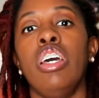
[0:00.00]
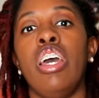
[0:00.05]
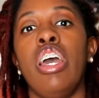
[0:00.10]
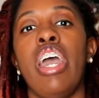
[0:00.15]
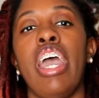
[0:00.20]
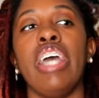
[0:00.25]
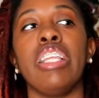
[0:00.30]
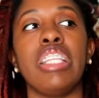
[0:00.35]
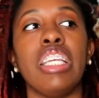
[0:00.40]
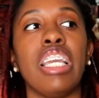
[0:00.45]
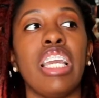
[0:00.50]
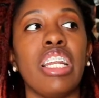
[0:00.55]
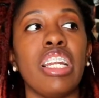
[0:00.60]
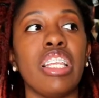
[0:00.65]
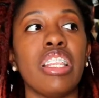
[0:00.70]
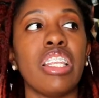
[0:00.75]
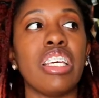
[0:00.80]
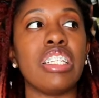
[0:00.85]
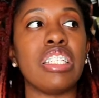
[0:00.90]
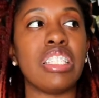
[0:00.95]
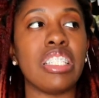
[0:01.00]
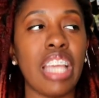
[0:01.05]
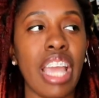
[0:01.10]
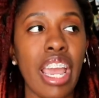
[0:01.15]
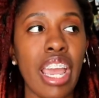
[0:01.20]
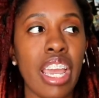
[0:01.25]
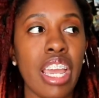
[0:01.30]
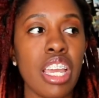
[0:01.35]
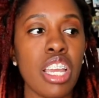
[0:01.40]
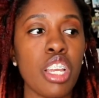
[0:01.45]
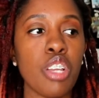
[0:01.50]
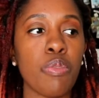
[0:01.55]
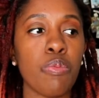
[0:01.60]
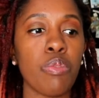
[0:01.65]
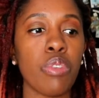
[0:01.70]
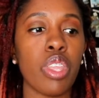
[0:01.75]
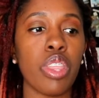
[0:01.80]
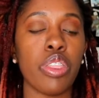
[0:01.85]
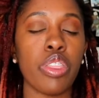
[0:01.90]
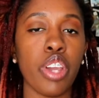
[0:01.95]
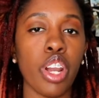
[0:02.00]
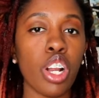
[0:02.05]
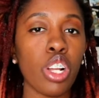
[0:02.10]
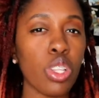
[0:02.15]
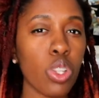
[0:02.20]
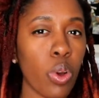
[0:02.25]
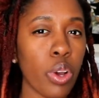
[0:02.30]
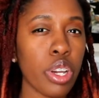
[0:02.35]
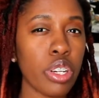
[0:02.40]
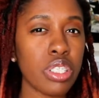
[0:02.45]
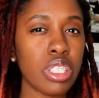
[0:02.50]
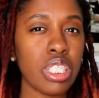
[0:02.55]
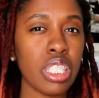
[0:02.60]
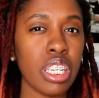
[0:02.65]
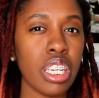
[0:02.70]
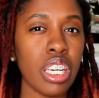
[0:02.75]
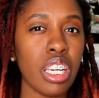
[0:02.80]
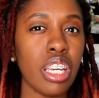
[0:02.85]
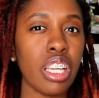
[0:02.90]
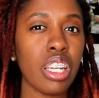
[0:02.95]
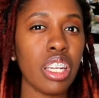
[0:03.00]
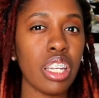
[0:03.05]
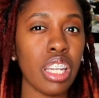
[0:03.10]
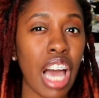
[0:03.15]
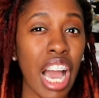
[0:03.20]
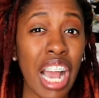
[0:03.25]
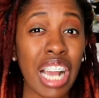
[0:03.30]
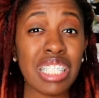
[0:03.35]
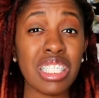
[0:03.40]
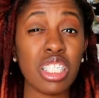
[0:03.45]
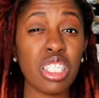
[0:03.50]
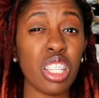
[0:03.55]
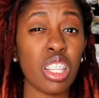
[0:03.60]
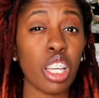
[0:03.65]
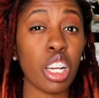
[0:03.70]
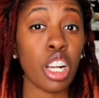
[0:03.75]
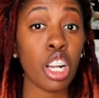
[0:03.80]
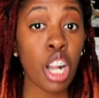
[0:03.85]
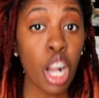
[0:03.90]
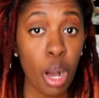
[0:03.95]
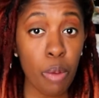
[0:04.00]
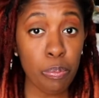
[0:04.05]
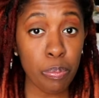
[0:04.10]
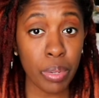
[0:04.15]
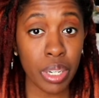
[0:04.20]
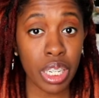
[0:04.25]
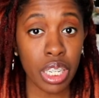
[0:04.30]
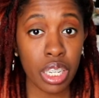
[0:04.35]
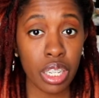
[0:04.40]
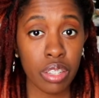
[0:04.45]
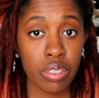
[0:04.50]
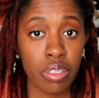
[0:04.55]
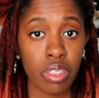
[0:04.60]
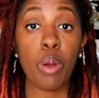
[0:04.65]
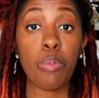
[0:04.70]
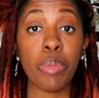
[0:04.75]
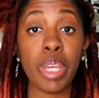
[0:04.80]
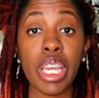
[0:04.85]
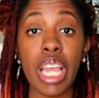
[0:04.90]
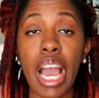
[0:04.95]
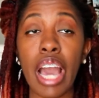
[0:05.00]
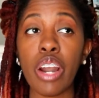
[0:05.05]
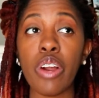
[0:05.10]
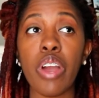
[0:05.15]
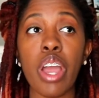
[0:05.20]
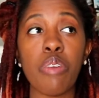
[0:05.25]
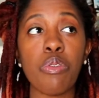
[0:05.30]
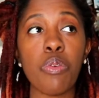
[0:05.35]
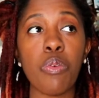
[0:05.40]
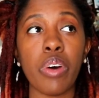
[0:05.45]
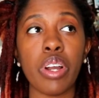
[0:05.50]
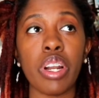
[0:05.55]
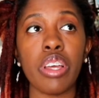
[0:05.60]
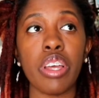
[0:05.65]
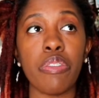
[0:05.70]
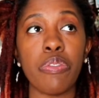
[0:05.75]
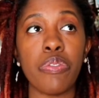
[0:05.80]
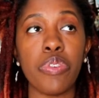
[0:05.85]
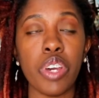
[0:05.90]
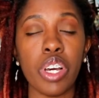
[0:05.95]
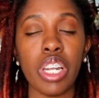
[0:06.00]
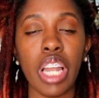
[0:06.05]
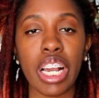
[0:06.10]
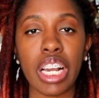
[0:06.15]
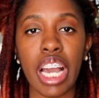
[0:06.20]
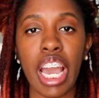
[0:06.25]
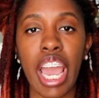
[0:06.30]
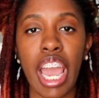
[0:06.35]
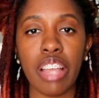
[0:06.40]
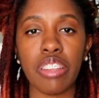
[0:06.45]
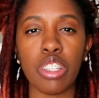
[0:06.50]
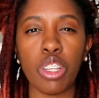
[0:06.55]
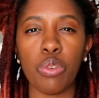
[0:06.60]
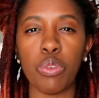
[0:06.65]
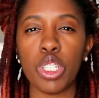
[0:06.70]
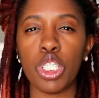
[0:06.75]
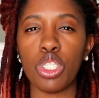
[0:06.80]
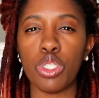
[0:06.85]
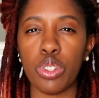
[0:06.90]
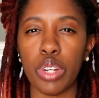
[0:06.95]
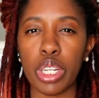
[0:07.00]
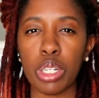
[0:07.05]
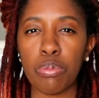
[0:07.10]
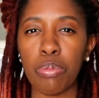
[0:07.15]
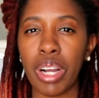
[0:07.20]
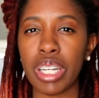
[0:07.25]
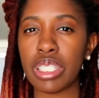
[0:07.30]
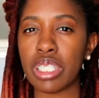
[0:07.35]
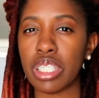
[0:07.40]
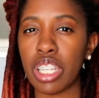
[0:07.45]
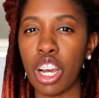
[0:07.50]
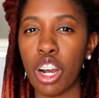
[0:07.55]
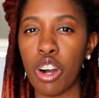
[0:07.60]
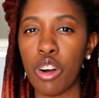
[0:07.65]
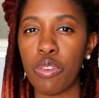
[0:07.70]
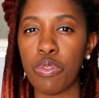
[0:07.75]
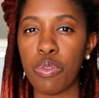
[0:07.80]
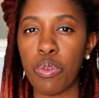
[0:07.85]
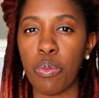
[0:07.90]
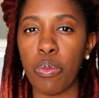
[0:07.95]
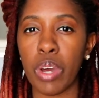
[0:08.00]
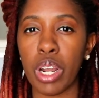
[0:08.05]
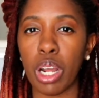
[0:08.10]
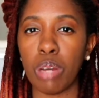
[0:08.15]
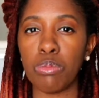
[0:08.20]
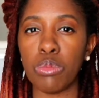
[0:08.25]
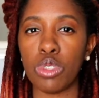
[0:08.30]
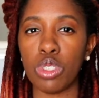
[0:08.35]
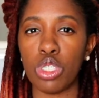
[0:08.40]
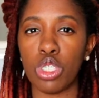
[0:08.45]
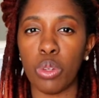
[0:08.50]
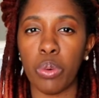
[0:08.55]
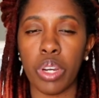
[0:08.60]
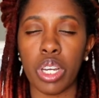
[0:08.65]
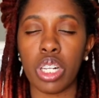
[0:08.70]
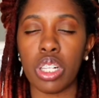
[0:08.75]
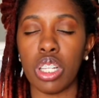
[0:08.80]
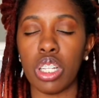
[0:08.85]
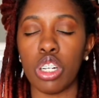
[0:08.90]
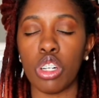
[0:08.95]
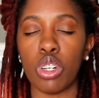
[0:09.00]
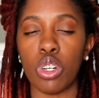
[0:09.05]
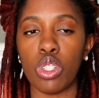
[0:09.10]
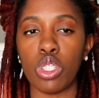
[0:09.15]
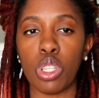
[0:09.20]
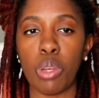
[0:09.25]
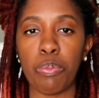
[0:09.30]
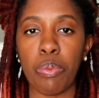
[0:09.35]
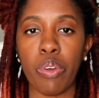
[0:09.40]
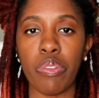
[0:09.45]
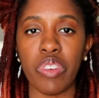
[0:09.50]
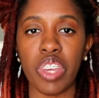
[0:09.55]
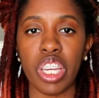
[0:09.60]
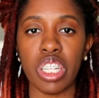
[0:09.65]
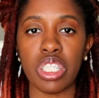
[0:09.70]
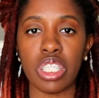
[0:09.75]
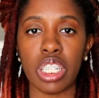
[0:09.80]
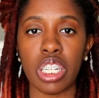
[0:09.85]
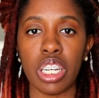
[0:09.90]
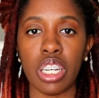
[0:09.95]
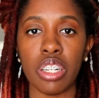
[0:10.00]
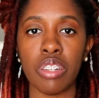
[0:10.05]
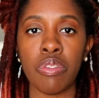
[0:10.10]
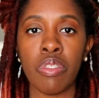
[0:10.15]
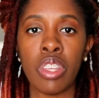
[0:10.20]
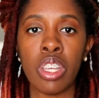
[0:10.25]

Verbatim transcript: at the end of the day, their loyalty lies to the company. For me, I don't ever want to feel like I have to restrict myself when I'm doing clinical supervision.